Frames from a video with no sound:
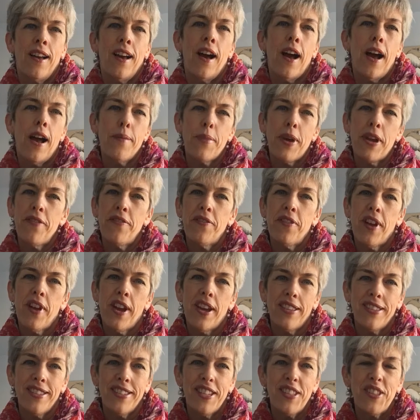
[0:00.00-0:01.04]
Hi, my
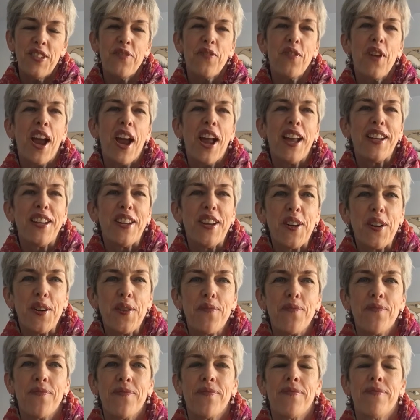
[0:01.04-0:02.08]
friends, it's Fran
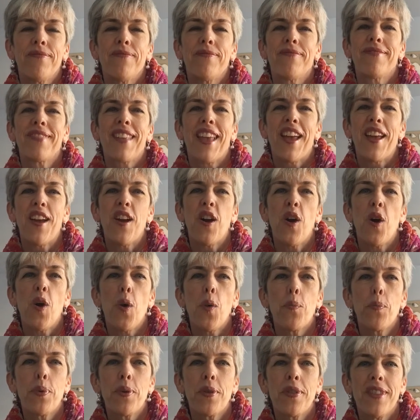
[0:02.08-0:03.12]
here. I
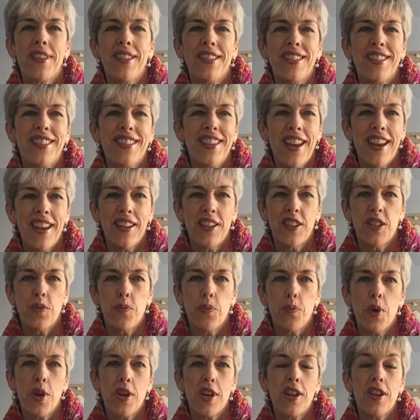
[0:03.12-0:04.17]
hope this day is
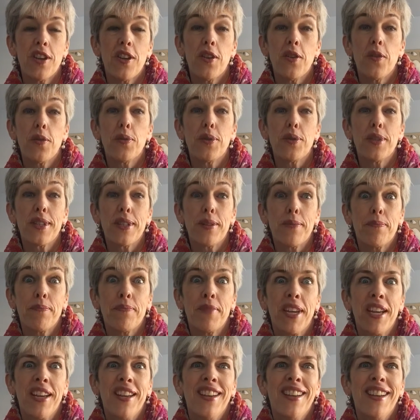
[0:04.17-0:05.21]
bringing you
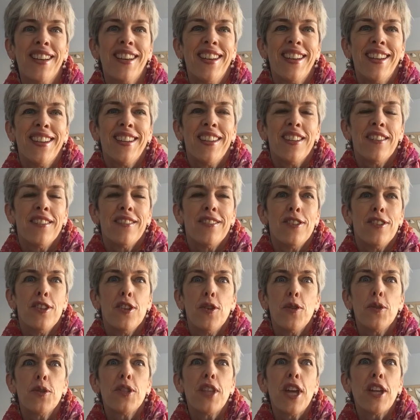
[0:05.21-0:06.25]
some
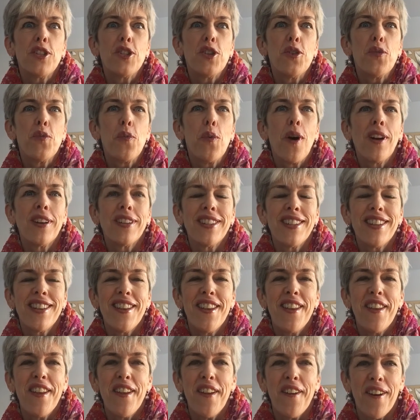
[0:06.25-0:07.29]
news that you want to
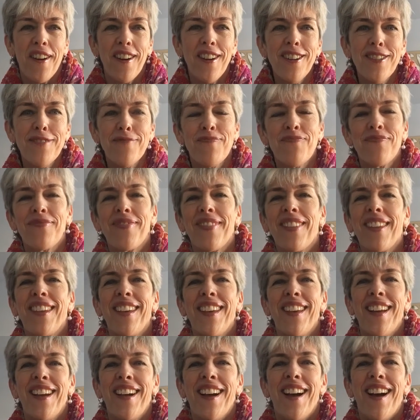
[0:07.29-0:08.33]
hear.
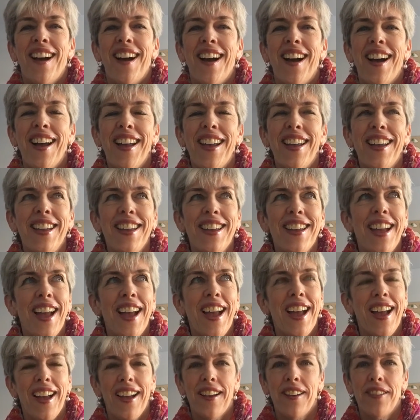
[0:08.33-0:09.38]
I
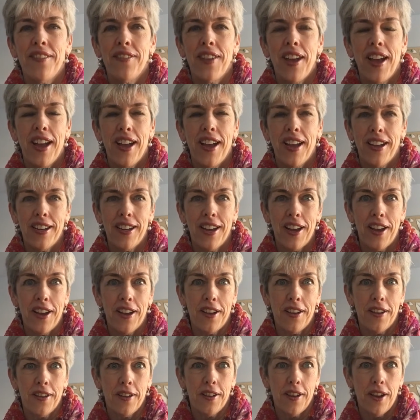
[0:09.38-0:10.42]
have had
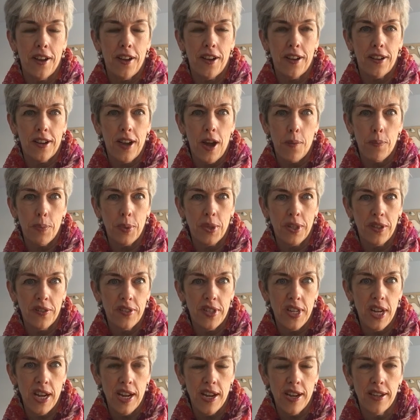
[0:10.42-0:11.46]
a couple of
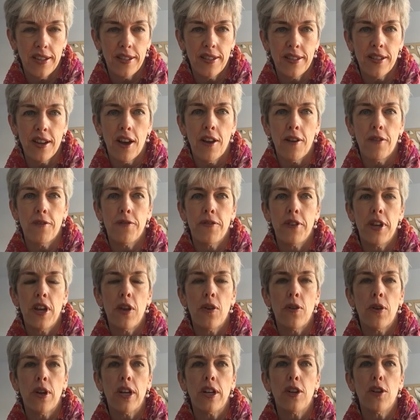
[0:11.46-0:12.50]
days of
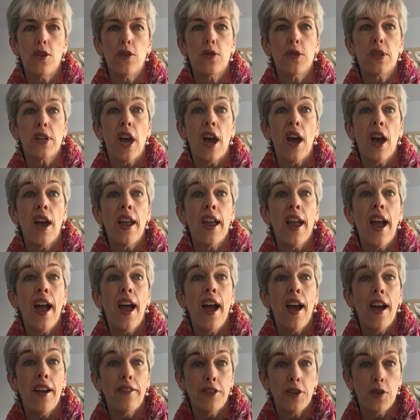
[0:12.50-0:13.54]
hearing news I
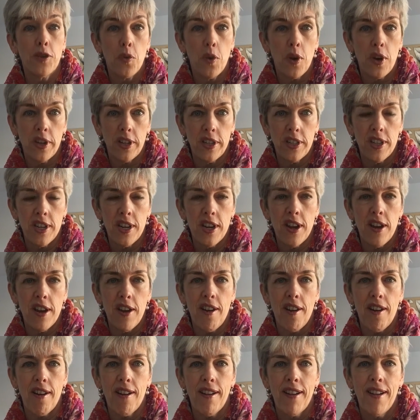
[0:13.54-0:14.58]
haven't wanted to
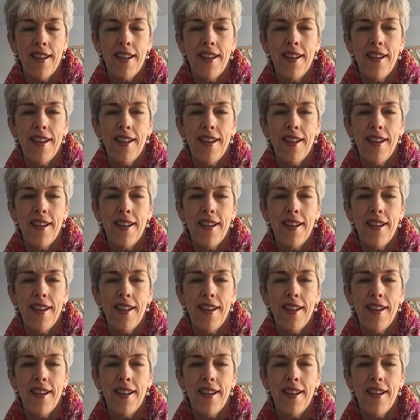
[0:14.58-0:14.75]
hear.